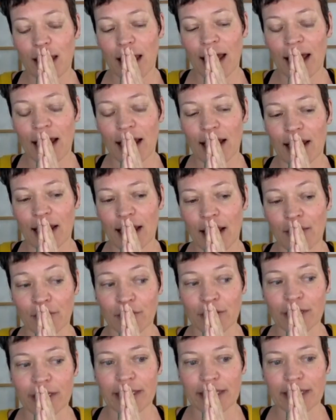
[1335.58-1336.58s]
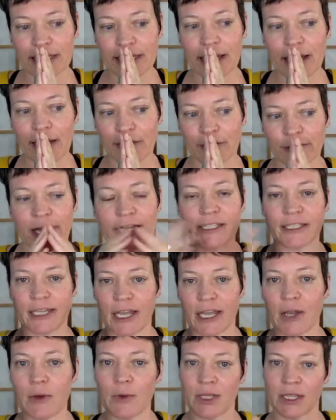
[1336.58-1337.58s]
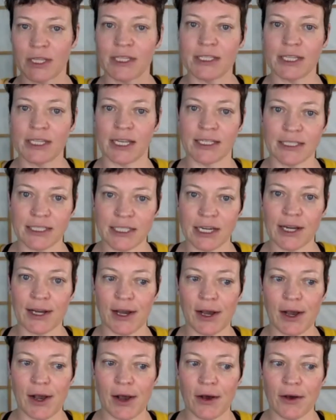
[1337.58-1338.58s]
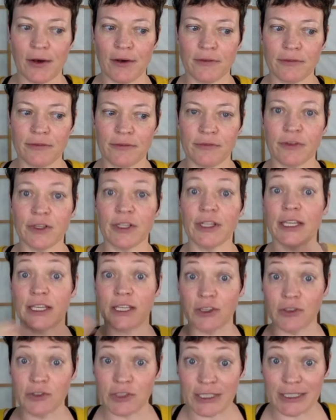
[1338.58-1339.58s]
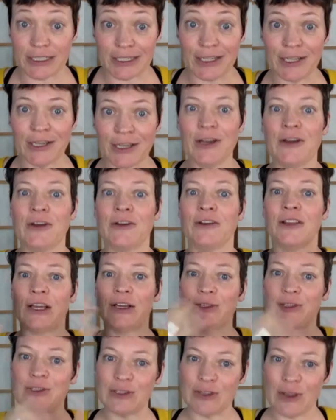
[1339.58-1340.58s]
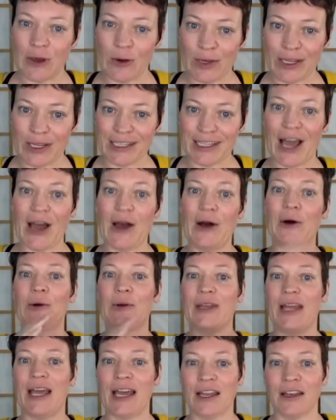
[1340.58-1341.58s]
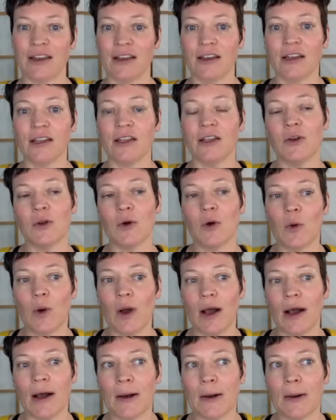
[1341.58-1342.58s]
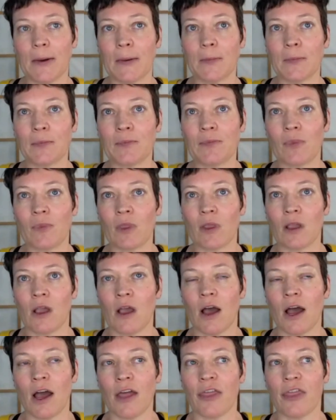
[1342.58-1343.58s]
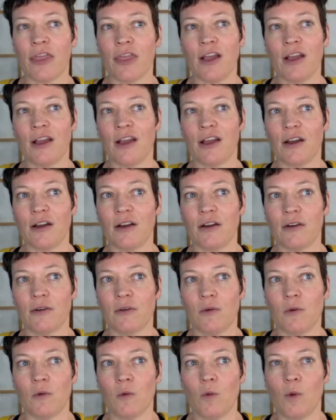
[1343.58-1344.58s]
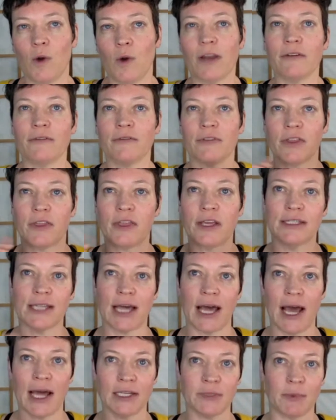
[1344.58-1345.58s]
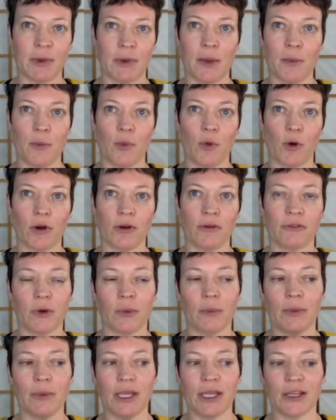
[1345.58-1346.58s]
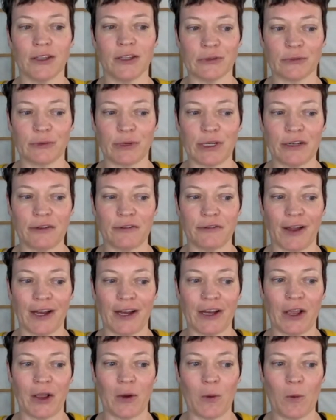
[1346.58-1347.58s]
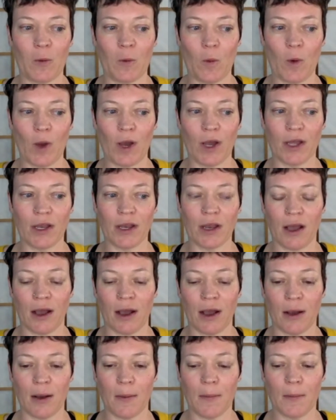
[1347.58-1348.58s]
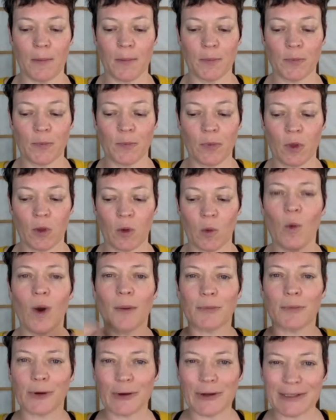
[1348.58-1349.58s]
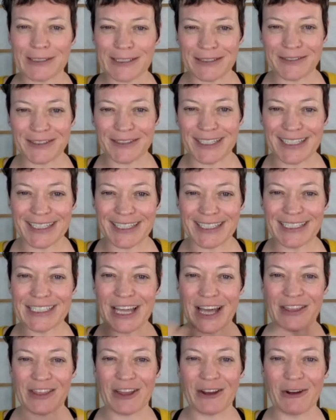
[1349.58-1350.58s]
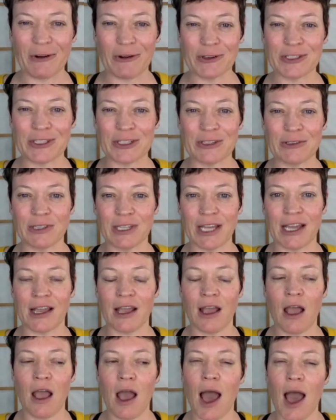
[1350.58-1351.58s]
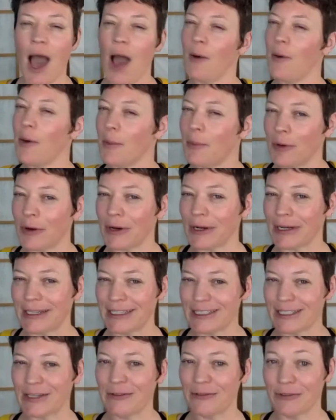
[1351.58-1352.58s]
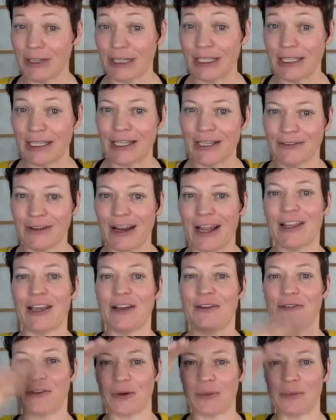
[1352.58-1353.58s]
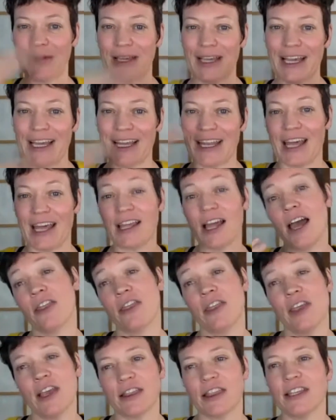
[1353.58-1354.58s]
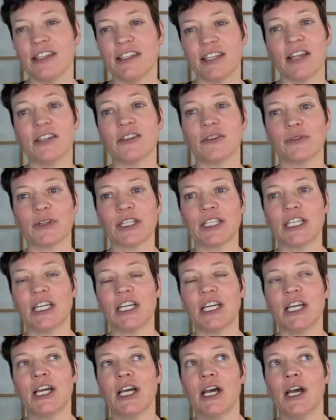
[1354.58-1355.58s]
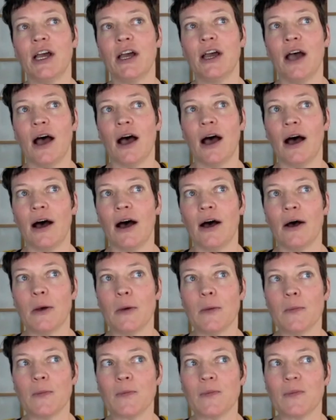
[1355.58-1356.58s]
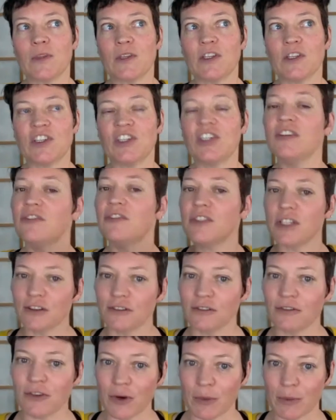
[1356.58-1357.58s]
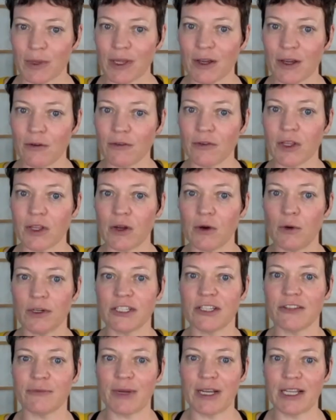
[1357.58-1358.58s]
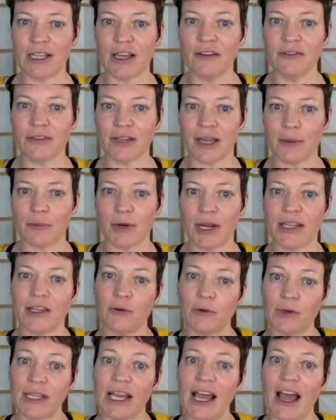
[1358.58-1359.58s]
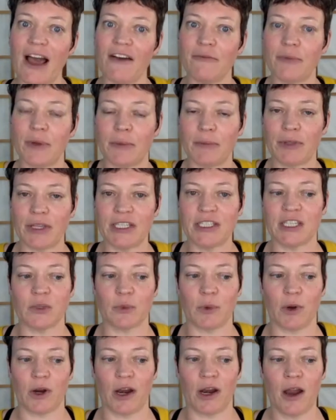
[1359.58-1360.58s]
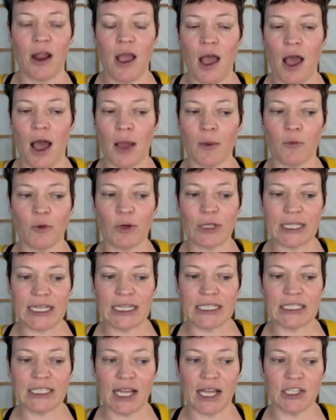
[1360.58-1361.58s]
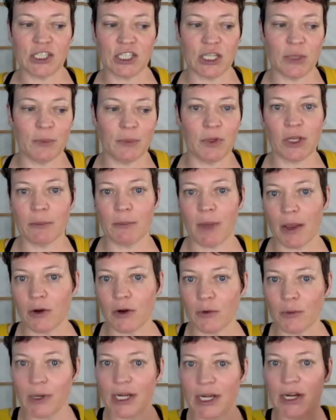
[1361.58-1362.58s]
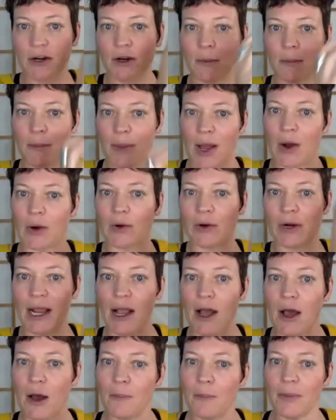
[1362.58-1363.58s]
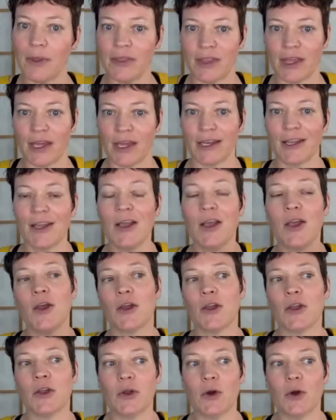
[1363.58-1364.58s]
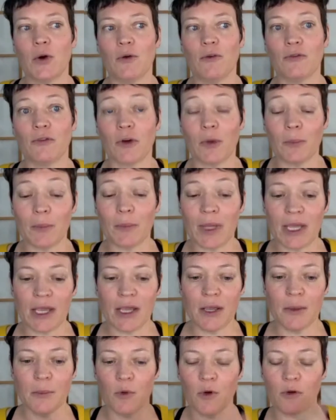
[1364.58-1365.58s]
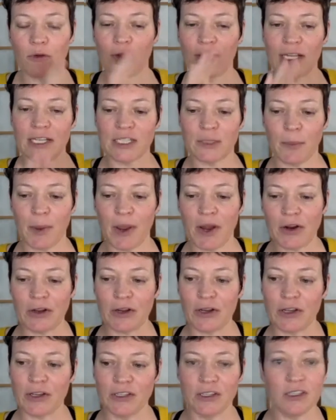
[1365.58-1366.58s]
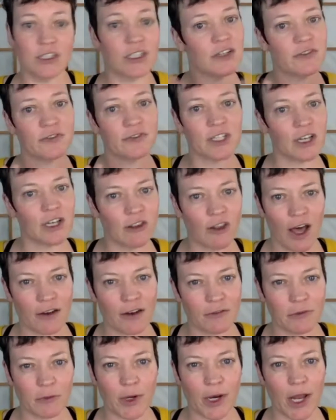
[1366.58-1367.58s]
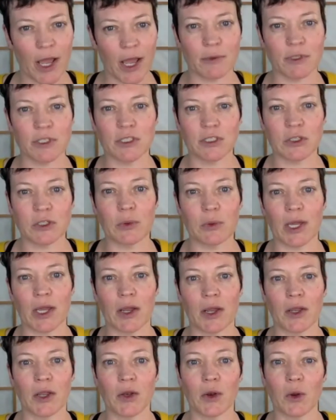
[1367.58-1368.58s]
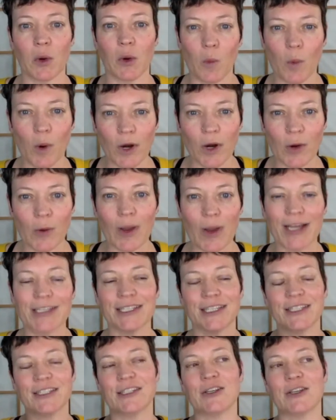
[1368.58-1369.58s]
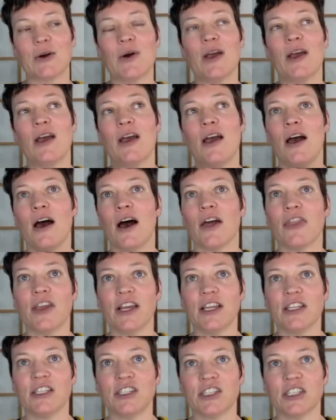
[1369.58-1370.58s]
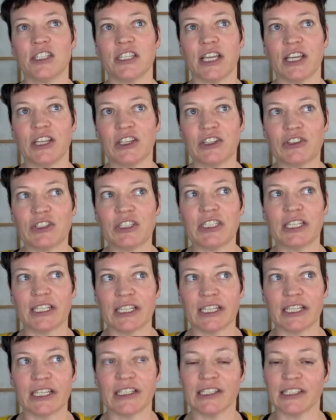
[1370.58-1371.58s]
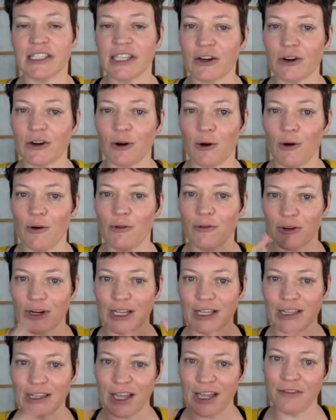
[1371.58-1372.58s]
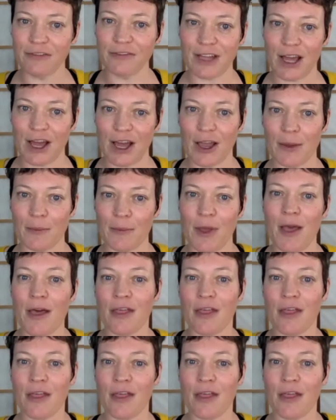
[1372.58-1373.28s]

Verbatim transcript: and i really i resonate with this idea of feeling guilty like slowing down and you know um, i think one of the things that has been important for me is redefining what um, what productivity is and then also like how important is it really right like for me and i think this has really um, shifted for me over the course of my lifetime right there really have been places where i'm really intentionally building my career empowering up and then you know, for me, moving into parenthood shifted a lot of what I was doing, you know, work wise. And so I think it's just interesting to consider over a lifetime